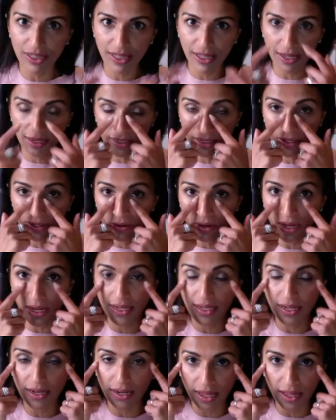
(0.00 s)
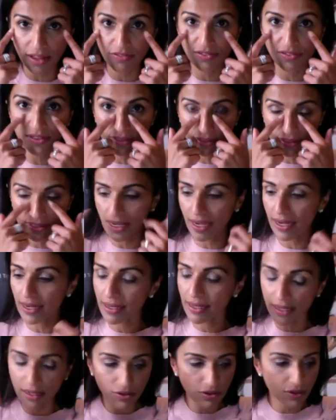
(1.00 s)
that, you know, I can have
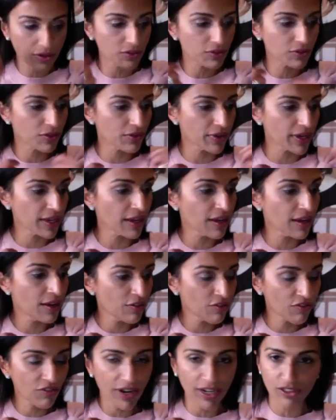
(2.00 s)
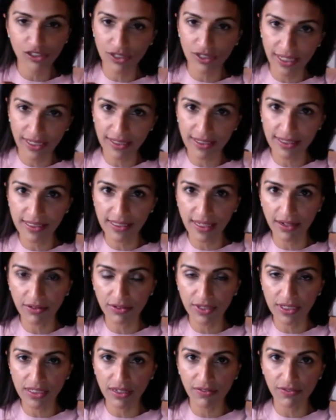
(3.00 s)
tightening and contouring, fractionated skin
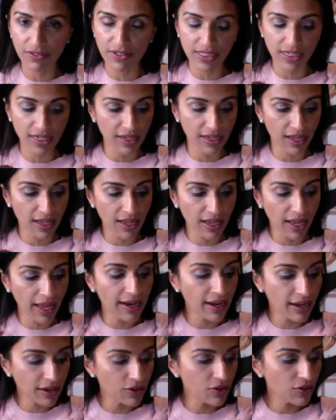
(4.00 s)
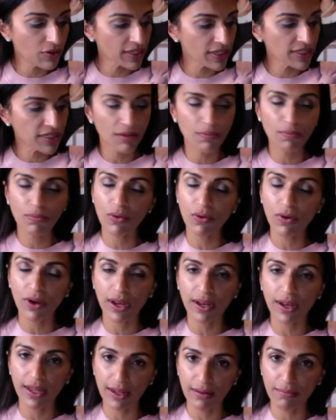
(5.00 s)
resurfacing, and I know at some
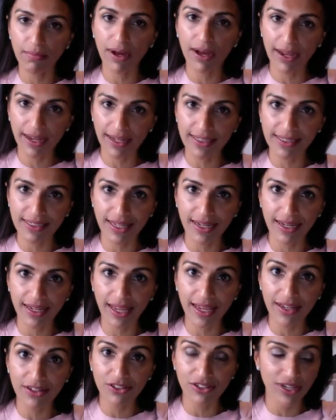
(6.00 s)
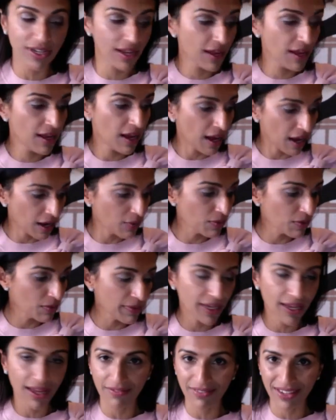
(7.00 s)
point in my aesthetic aging, I will
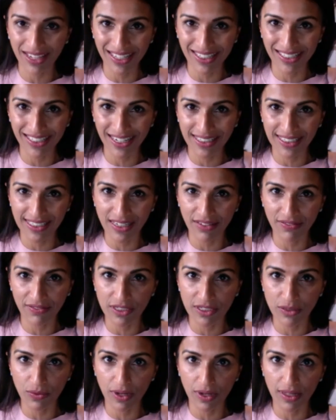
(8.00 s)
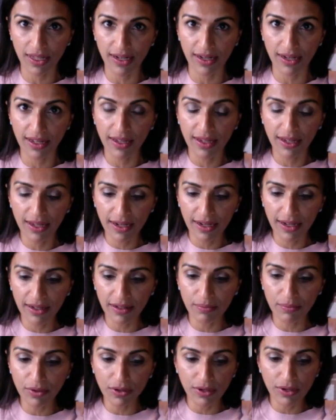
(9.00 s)
be having intensive as well. And the
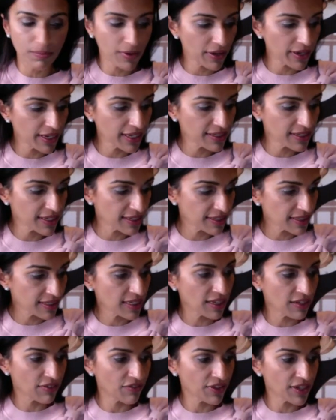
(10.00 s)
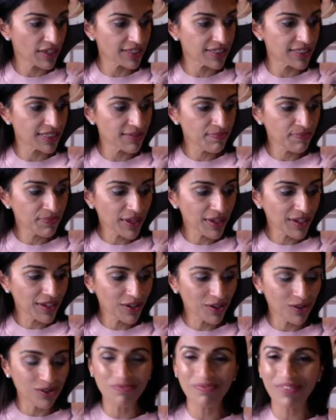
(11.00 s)
beauty about intensive is, you
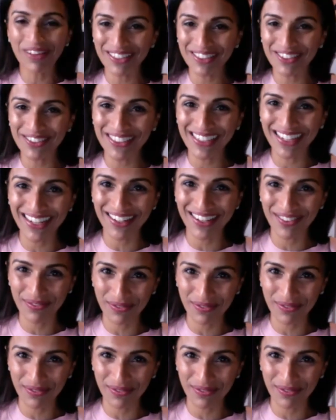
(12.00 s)
know, as you said,